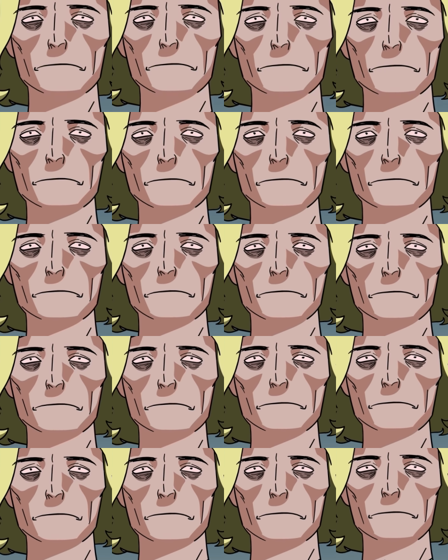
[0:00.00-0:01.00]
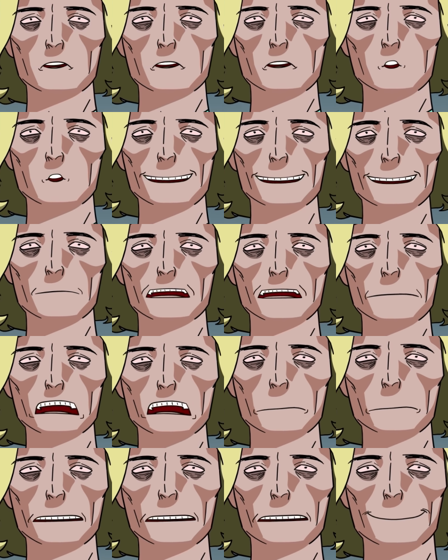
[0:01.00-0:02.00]
asking her, Do you
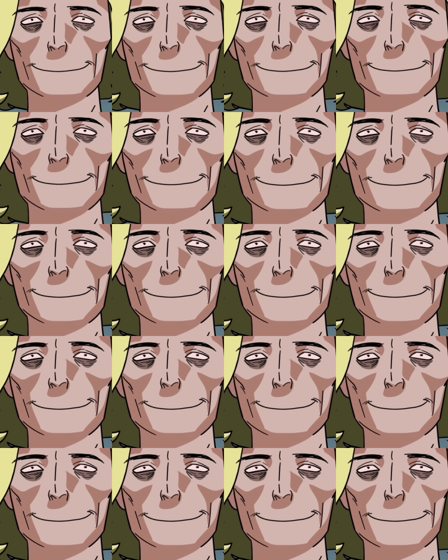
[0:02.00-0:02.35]
remember me?